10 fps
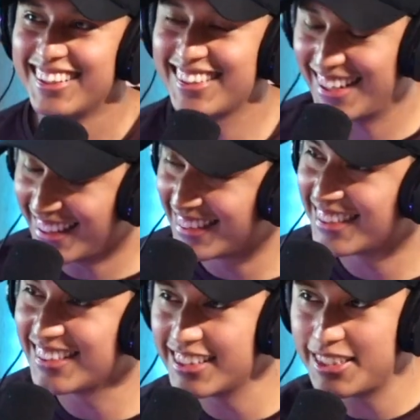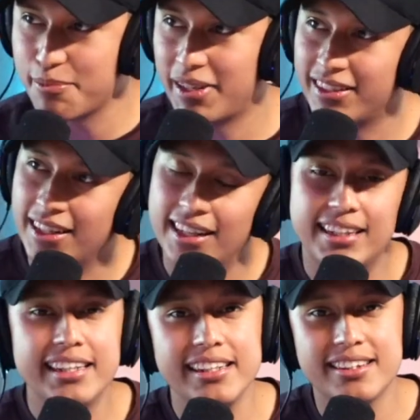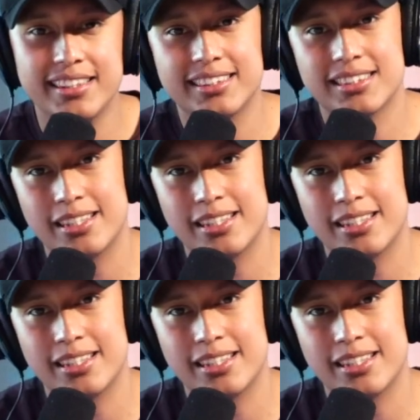Yes, she's a demon. Lilith is a